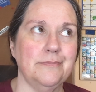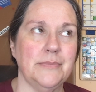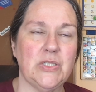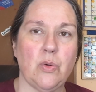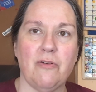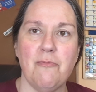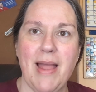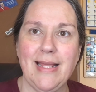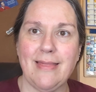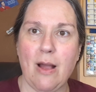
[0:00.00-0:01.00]
sort of
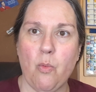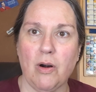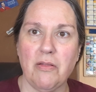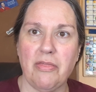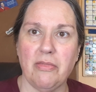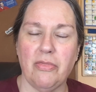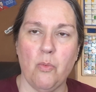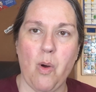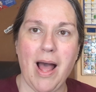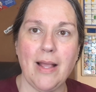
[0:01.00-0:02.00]
make that worth the
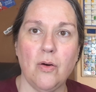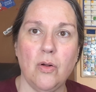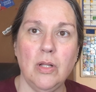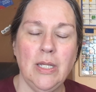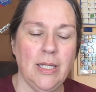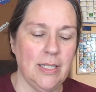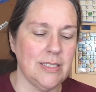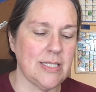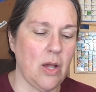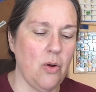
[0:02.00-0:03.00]
while.
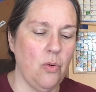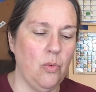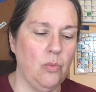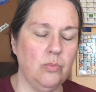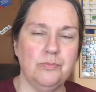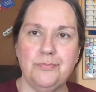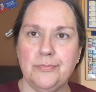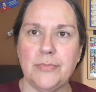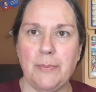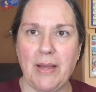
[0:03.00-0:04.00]
So,
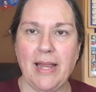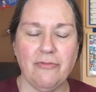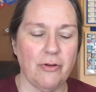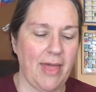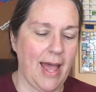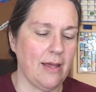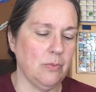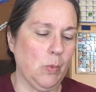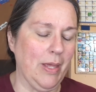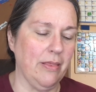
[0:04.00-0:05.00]
and pay for that
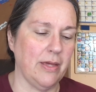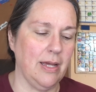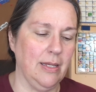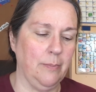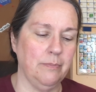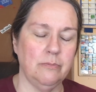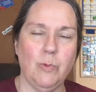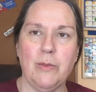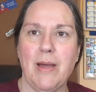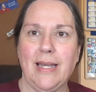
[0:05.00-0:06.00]
with
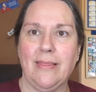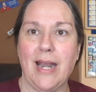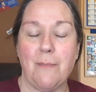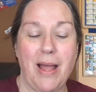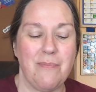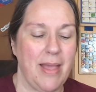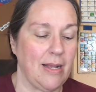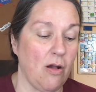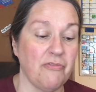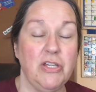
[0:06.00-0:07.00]
money that I might
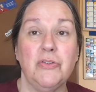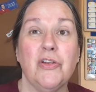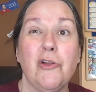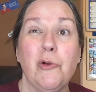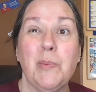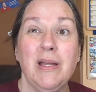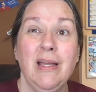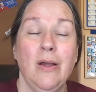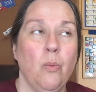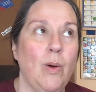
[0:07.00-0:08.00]
make off YouTube,
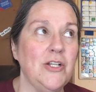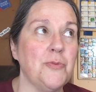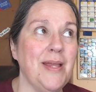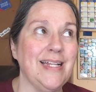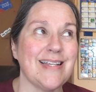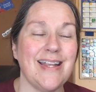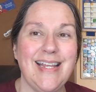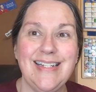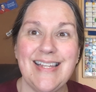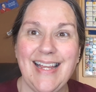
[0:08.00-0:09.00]
which means I
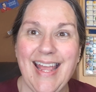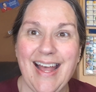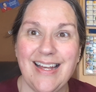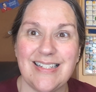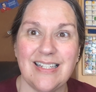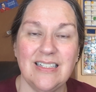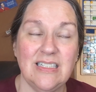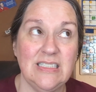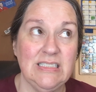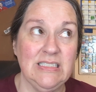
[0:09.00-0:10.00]
need to get,
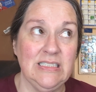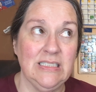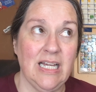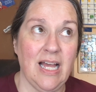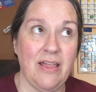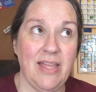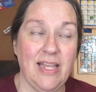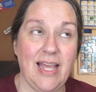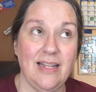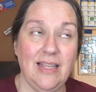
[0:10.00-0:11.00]
I
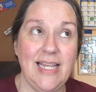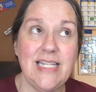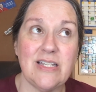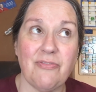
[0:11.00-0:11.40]
think, at least